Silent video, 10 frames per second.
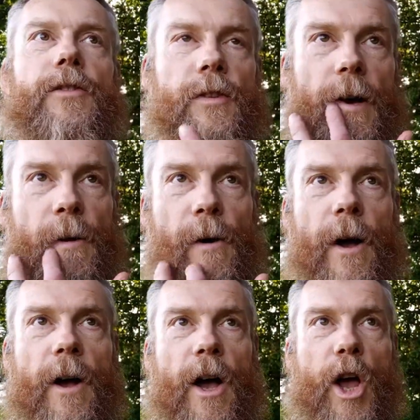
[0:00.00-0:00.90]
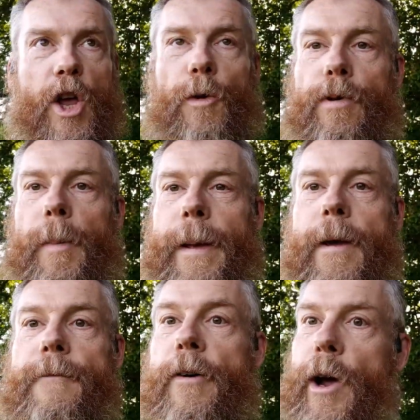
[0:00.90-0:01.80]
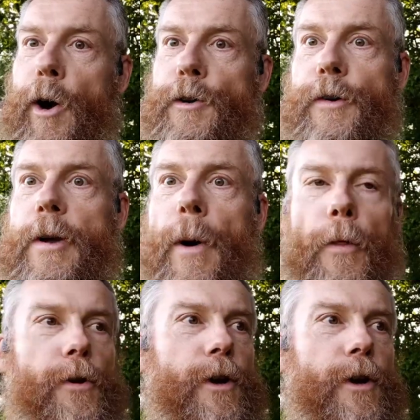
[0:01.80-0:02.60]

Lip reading: So you're probably very hot, very bothered,